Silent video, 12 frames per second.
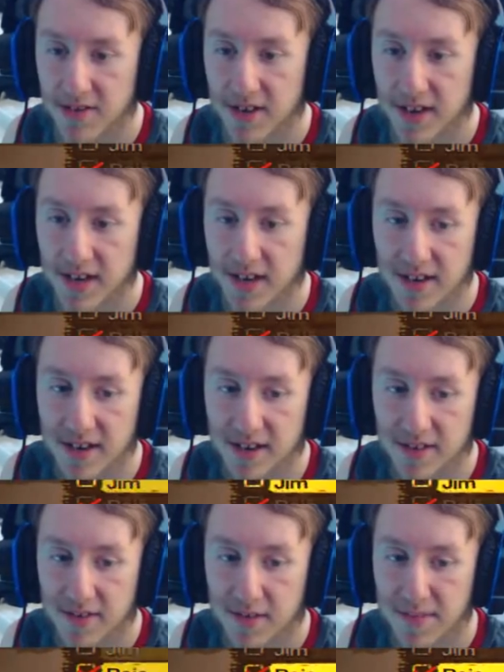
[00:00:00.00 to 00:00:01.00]
be
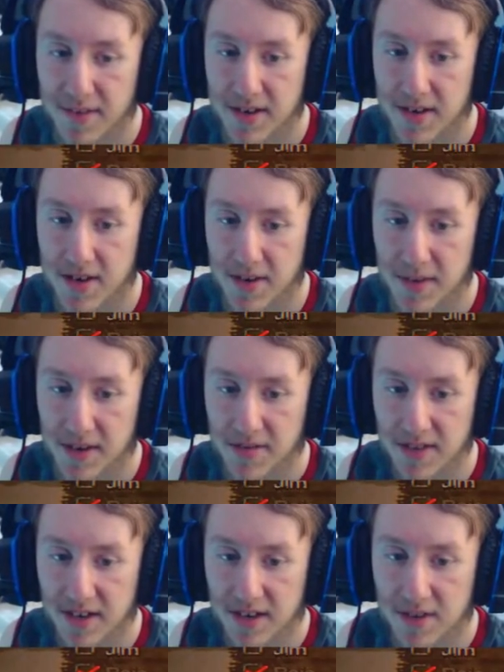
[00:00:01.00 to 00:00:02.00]
doing,
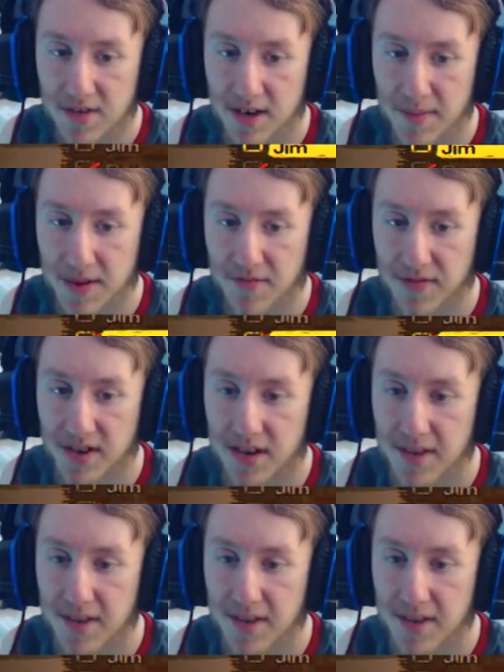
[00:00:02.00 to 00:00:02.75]
going to be doing quite a